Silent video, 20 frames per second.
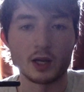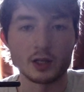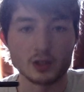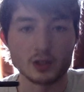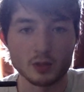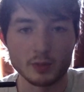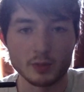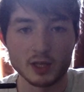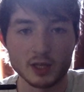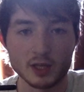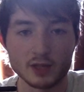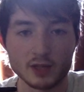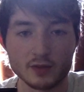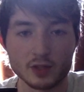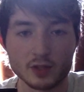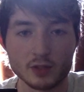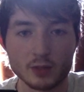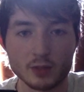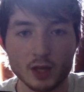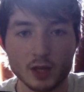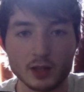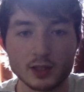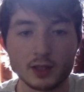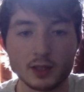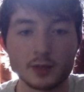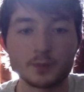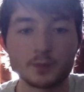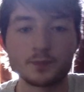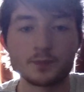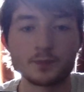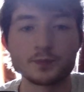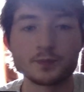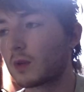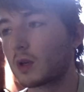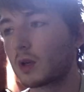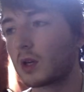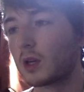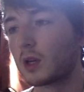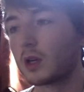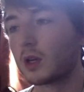the best of its ability.
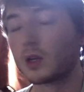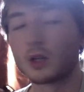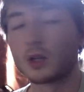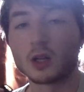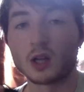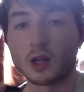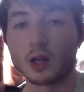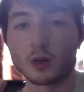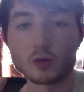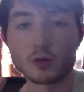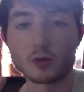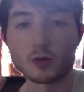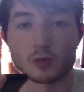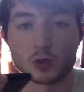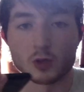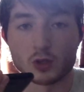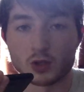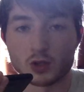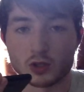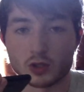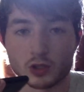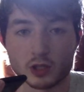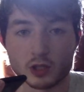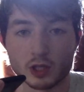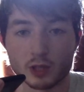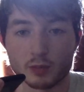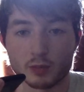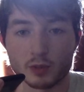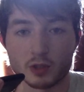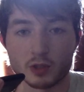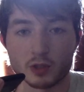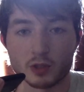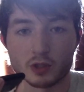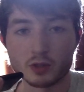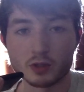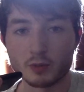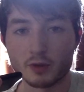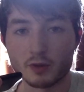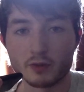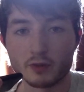I was mostly just taking pictures of my
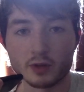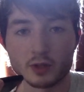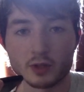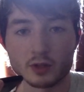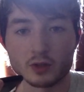friends all